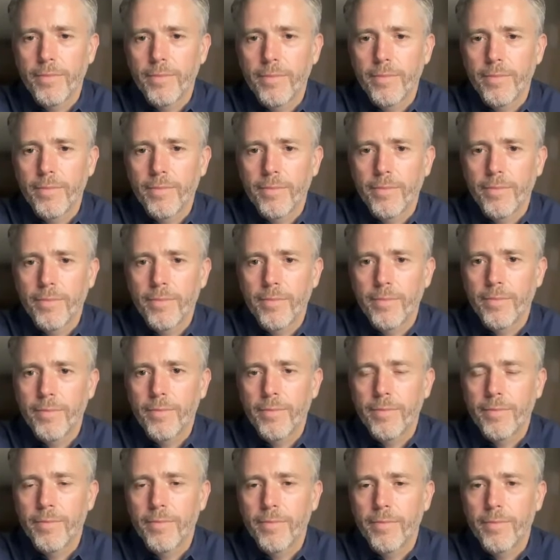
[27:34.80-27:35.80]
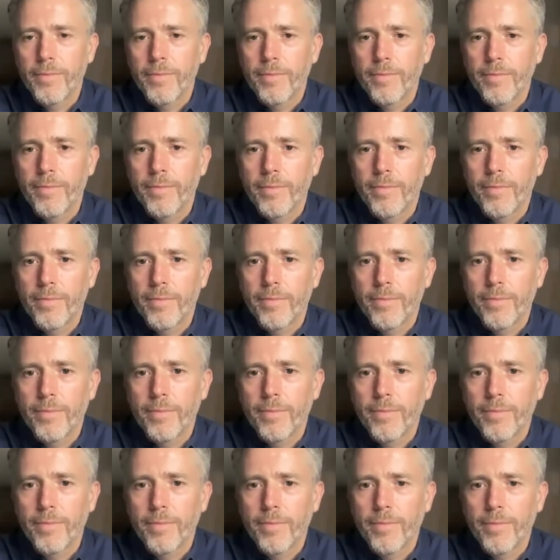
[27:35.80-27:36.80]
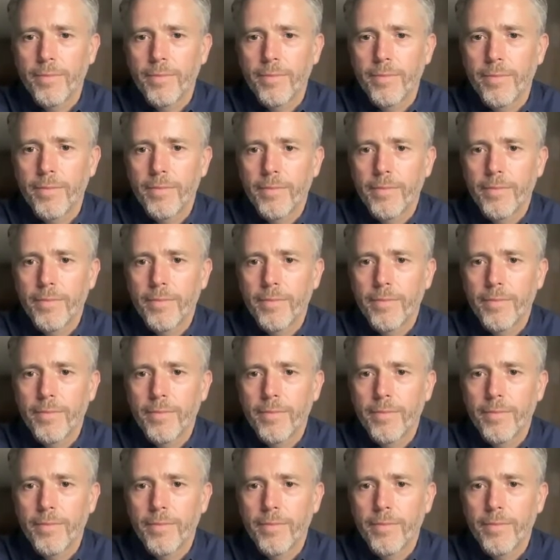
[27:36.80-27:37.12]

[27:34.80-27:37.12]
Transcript: (not speaking)